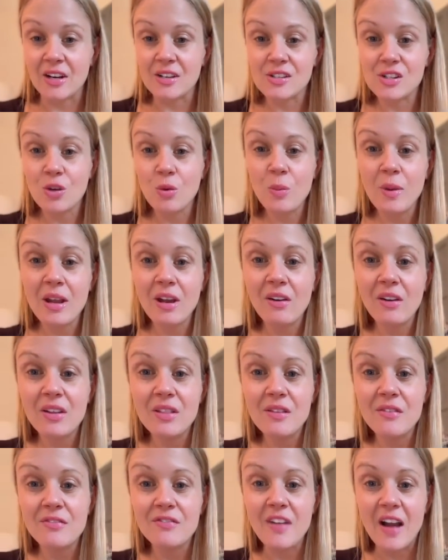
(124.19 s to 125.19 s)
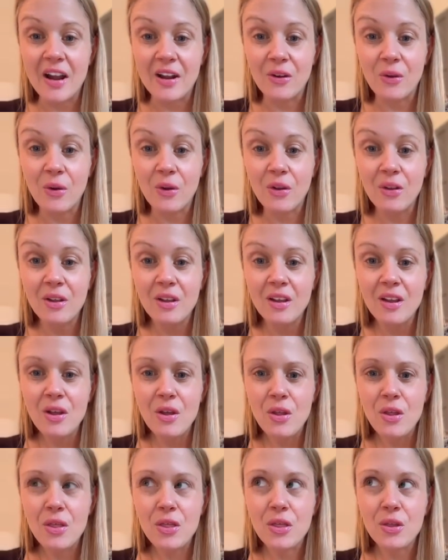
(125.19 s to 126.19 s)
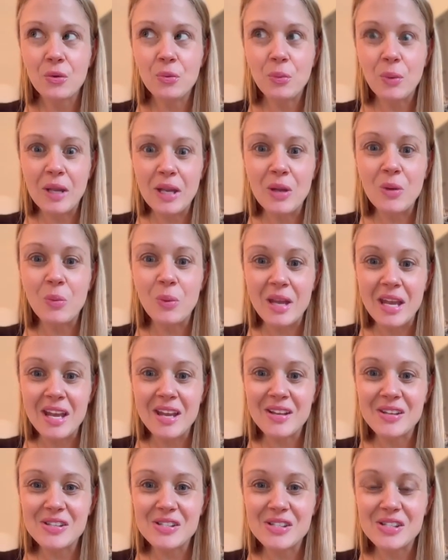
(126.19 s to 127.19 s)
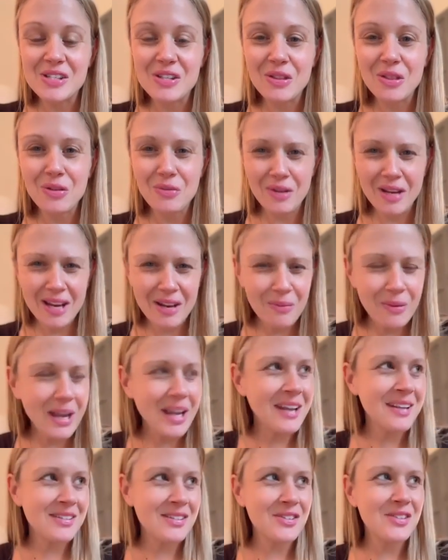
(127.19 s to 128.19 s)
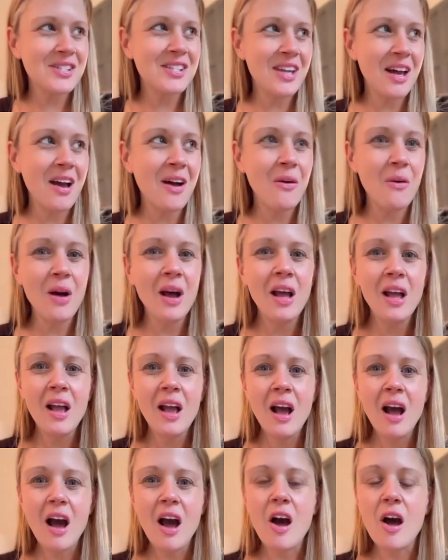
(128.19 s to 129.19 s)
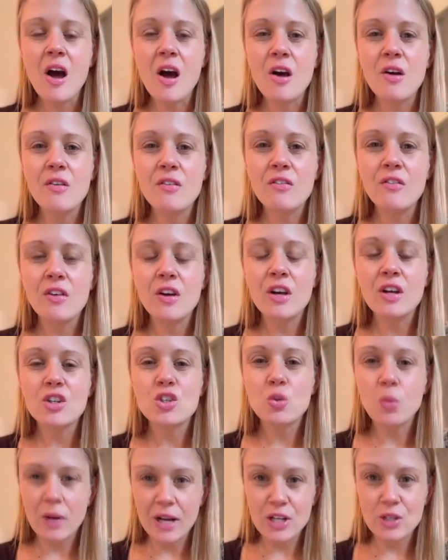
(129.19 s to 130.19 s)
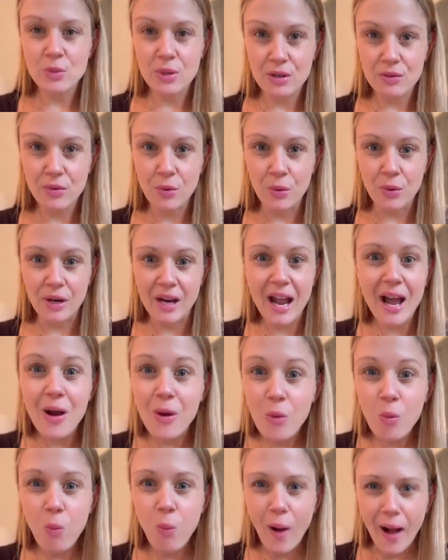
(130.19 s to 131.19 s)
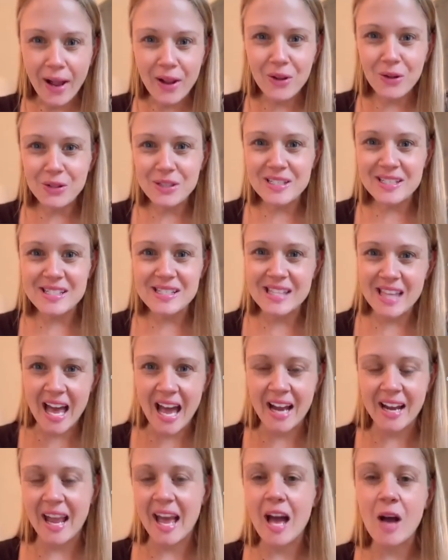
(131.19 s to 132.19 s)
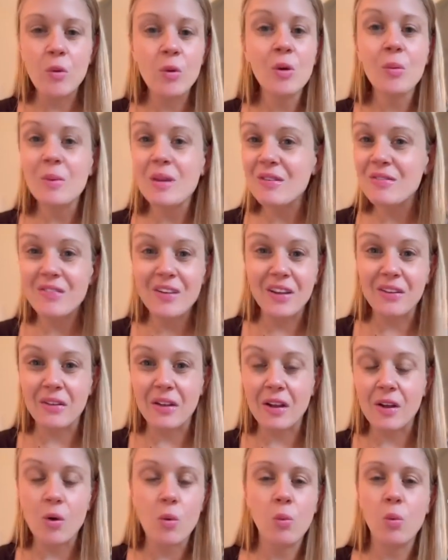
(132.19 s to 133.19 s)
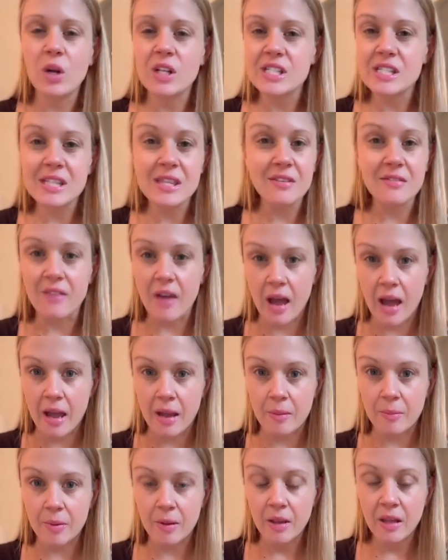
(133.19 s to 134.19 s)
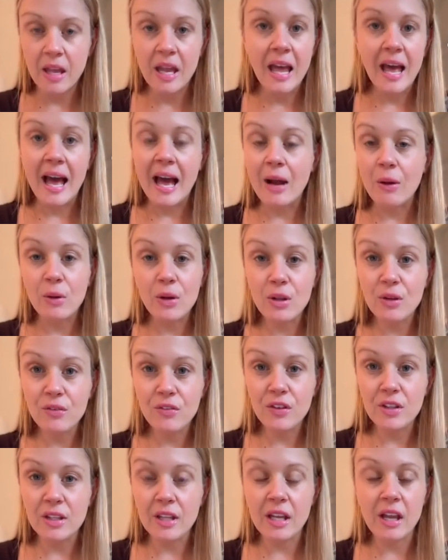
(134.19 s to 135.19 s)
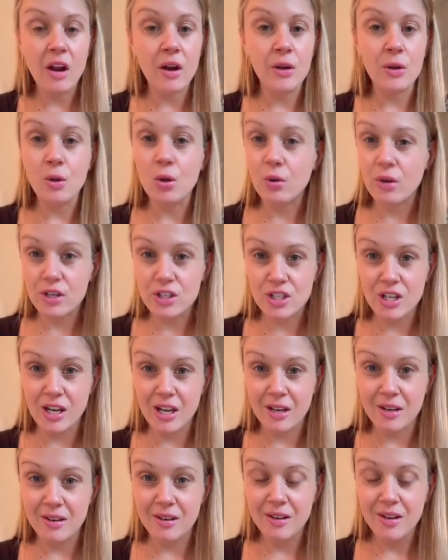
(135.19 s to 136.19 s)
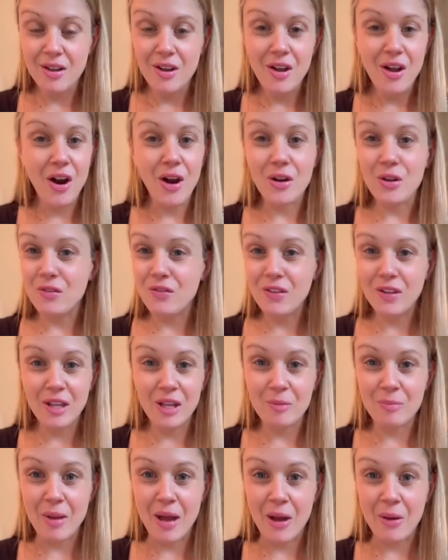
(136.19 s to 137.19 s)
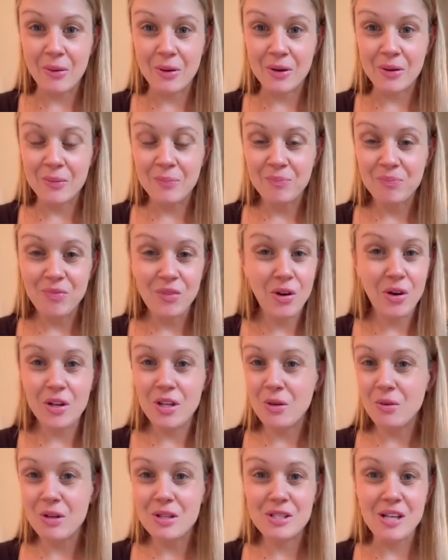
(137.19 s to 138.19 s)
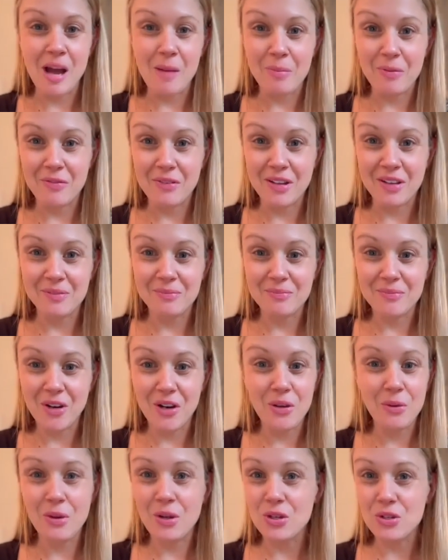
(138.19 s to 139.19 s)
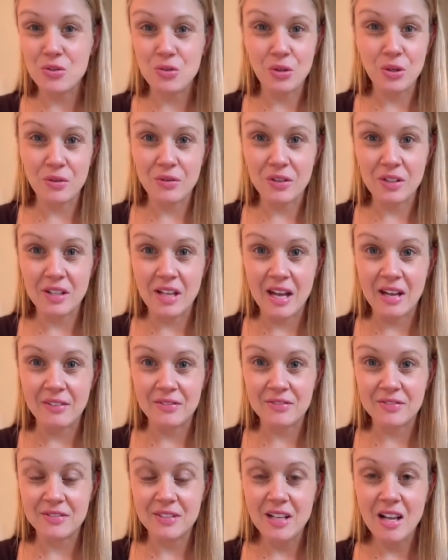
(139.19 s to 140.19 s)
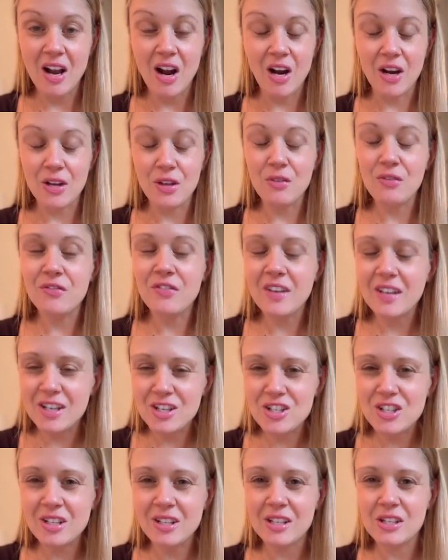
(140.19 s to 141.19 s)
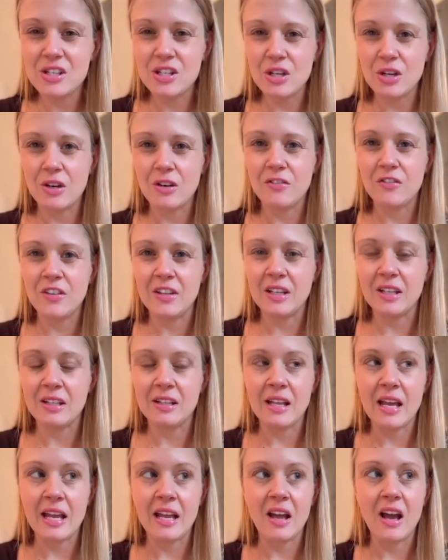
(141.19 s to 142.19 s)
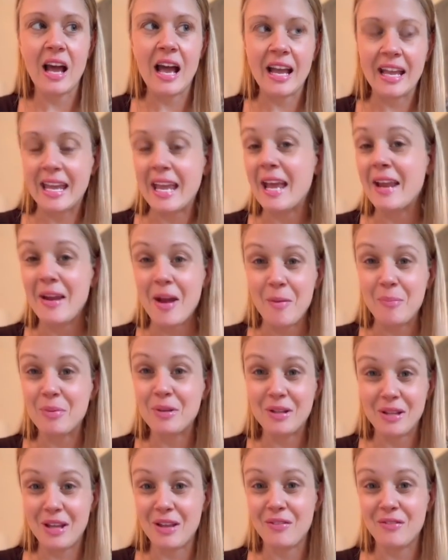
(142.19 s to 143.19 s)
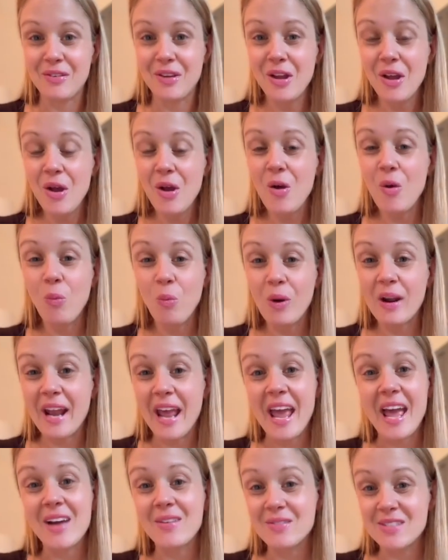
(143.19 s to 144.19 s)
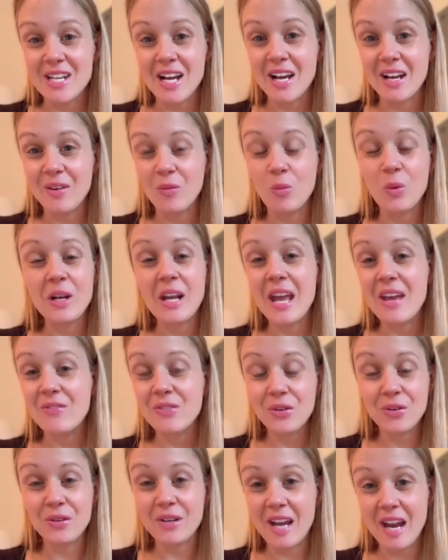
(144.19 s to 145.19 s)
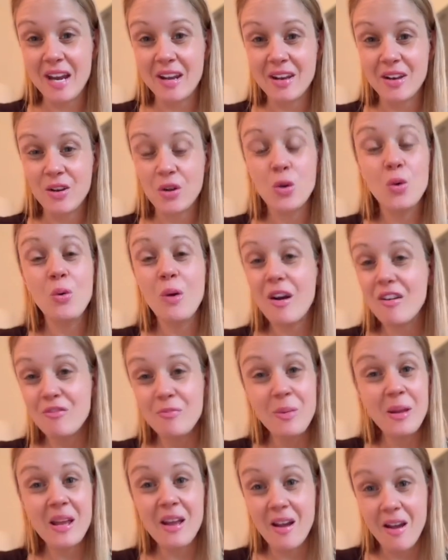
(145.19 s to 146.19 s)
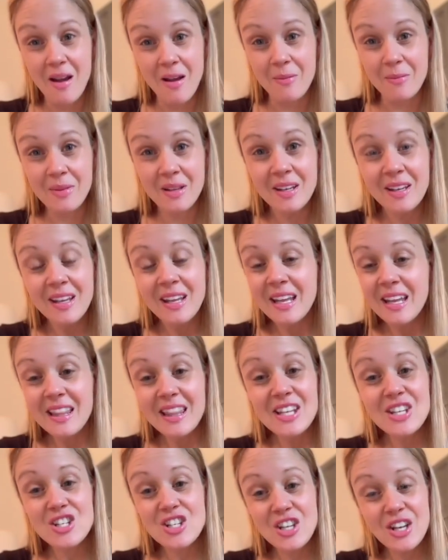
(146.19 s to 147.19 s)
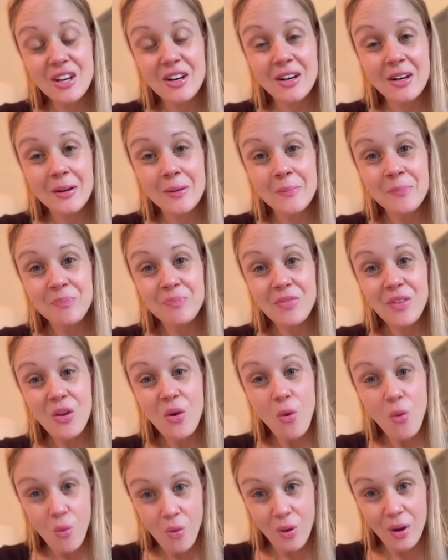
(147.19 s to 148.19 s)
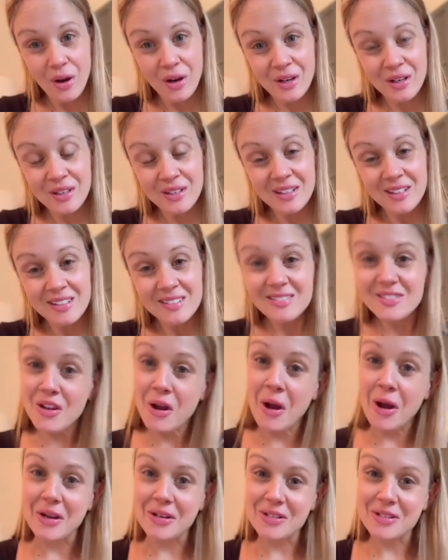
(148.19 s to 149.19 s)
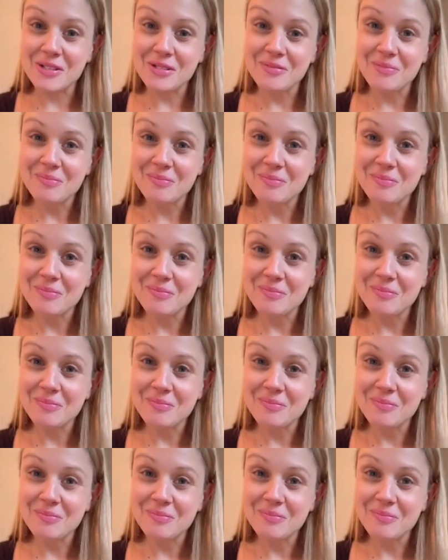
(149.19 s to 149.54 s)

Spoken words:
So we are in the final 3 weeks or so of 2024. How wild is that? How are we feeling? What's the vibe? How are you feeling? Are you crushing it? Are you feeling empowered? Are you on top of it? Are you in control of your life? Are you finishing this year feeling like, I cannot believe what I have done, what I've created, who I've become this year, or not?